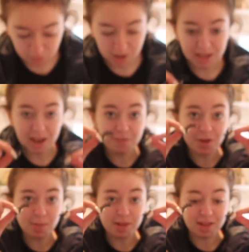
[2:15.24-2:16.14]
not going to get
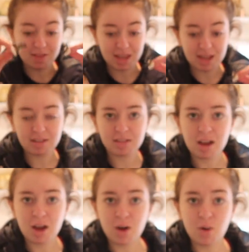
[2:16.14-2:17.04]
far without these.
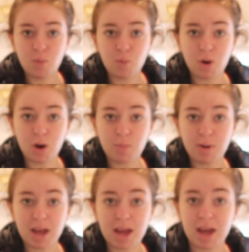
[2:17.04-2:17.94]
Whoa,
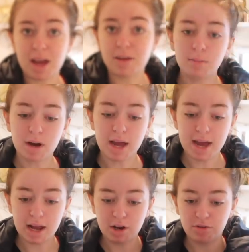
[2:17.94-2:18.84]
my hair
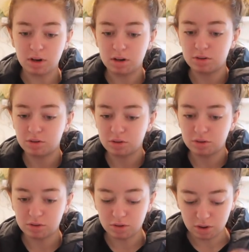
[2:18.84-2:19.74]
literally looks
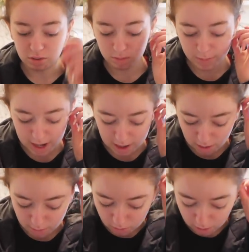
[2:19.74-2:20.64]
so bad.
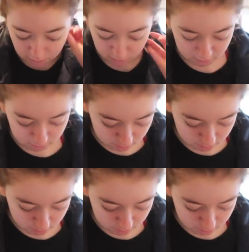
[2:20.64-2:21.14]
I'm not even